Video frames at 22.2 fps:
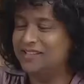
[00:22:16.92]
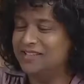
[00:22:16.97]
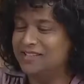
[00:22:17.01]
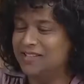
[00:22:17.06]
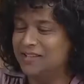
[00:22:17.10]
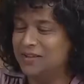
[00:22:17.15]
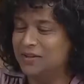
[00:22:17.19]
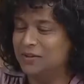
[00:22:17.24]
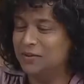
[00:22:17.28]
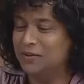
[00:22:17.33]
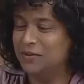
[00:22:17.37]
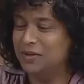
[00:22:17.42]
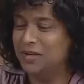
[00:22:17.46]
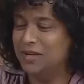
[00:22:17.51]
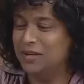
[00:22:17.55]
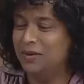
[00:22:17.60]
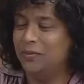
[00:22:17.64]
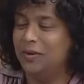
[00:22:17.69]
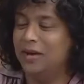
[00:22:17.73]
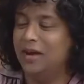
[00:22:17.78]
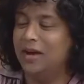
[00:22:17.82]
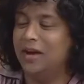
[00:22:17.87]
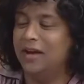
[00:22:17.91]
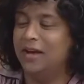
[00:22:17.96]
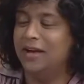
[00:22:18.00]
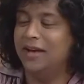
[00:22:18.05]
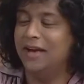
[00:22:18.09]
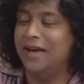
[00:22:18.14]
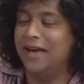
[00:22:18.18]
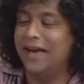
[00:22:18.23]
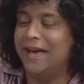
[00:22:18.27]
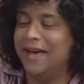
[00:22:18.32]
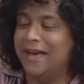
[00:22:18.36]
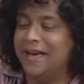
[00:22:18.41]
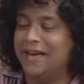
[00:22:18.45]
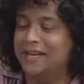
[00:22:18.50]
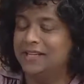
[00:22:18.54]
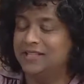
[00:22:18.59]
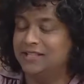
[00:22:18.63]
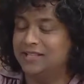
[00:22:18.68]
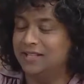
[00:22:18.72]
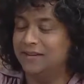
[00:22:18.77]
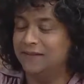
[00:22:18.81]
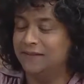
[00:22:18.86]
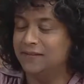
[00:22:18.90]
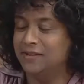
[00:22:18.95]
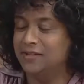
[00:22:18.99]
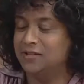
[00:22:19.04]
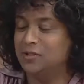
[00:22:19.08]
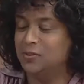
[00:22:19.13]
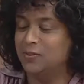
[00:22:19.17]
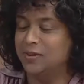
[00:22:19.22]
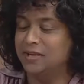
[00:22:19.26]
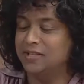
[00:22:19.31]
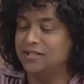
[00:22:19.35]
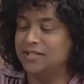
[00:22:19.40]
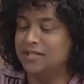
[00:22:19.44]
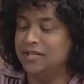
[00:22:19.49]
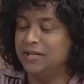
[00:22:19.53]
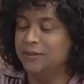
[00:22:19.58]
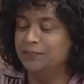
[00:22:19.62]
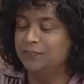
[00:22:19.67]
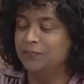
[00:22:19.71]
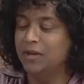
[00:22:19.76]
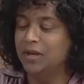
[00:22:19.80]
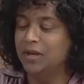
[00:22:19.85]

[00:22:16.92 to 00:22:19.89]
so here we are at verse 20.